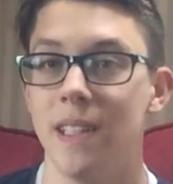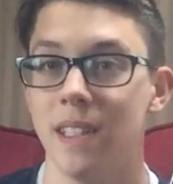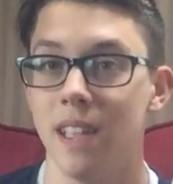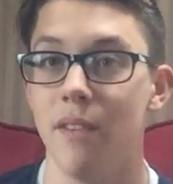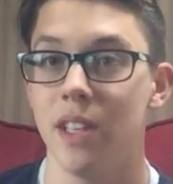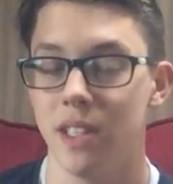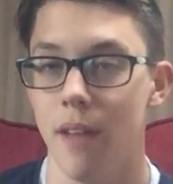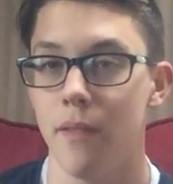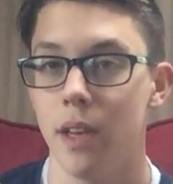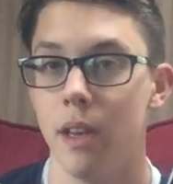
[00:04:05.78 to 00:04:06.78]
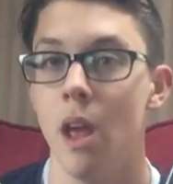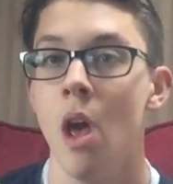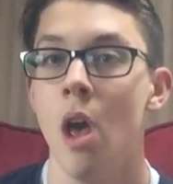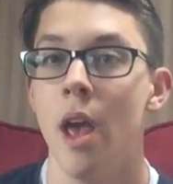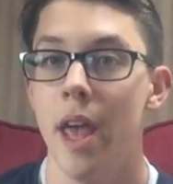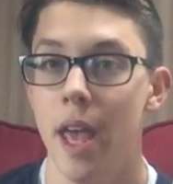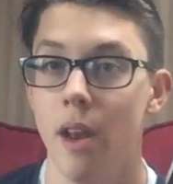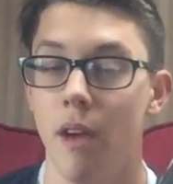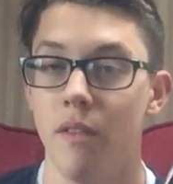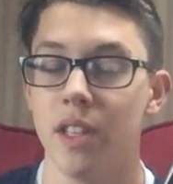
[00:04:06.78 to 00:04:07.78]
1977
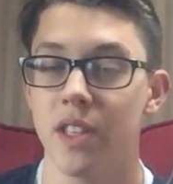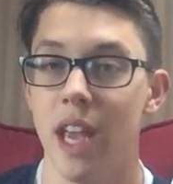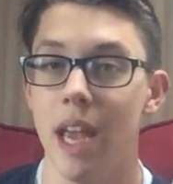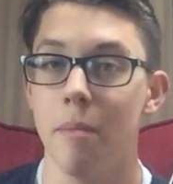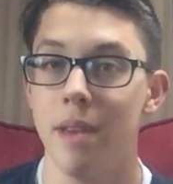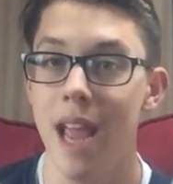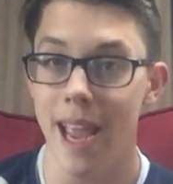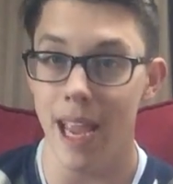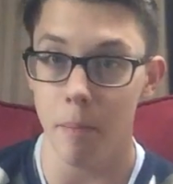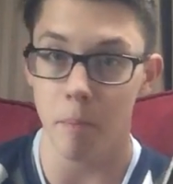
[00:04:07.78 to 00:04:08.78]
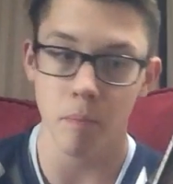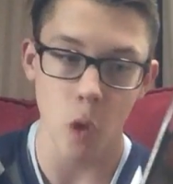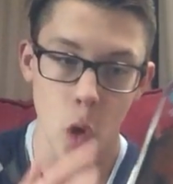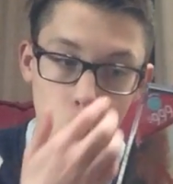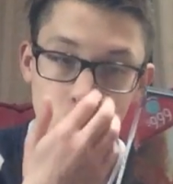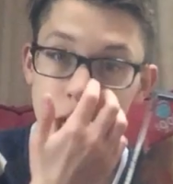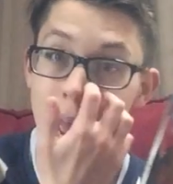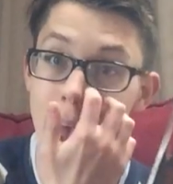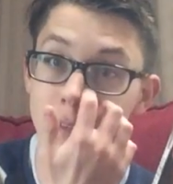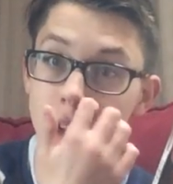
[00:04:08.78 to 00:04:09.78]
hit of the same name, which
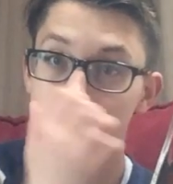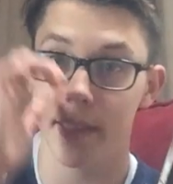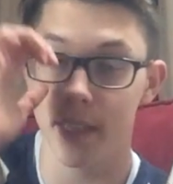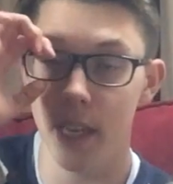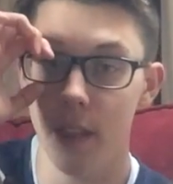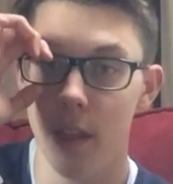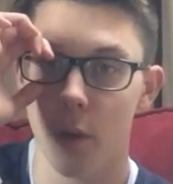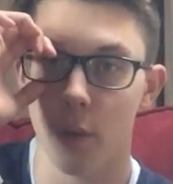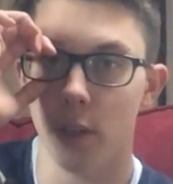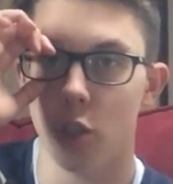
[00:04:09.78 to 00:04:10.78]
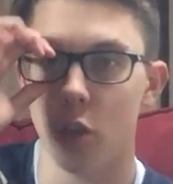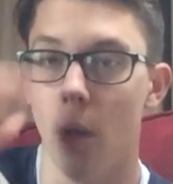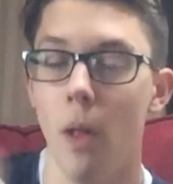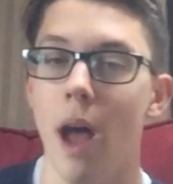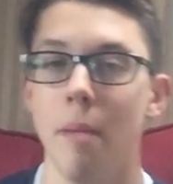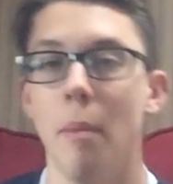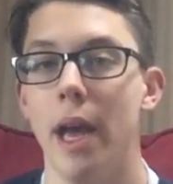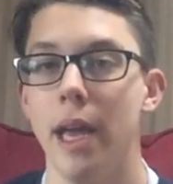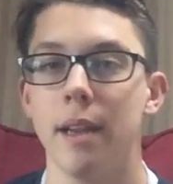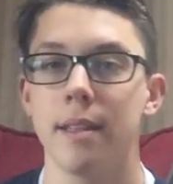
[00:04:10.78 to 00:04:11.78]
I have not seen the original. I
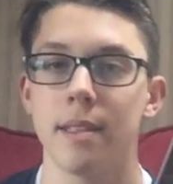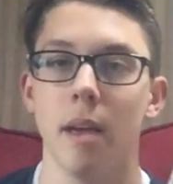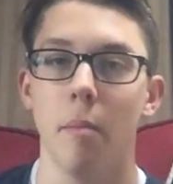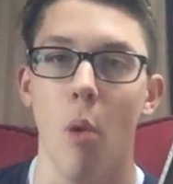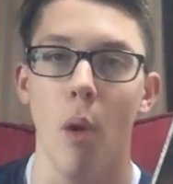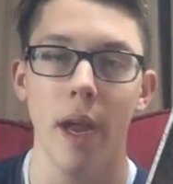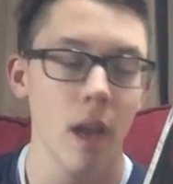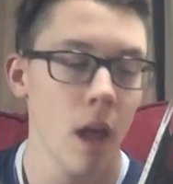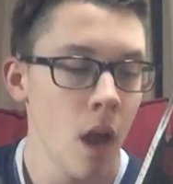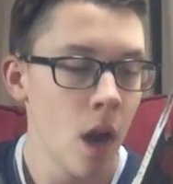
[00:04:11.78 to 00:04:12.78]
might at some point.